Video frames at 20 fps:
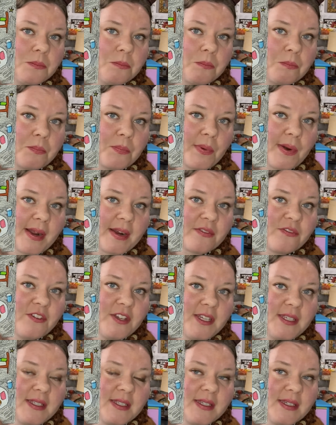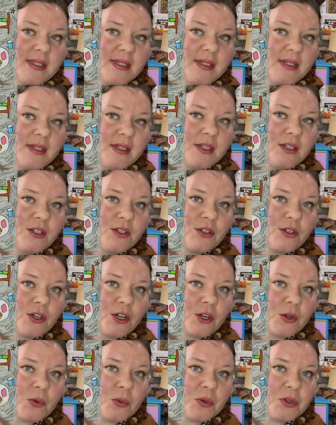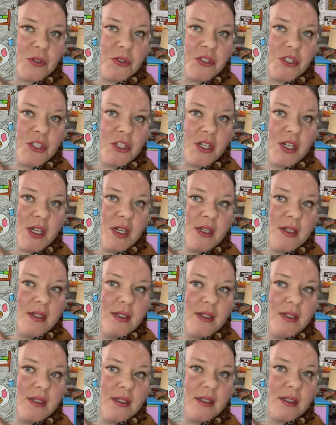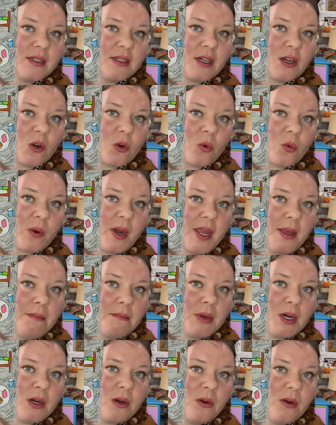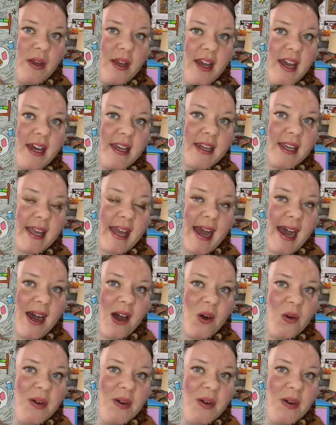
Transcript: breakfast, a rooster, a rainbow, and a cow.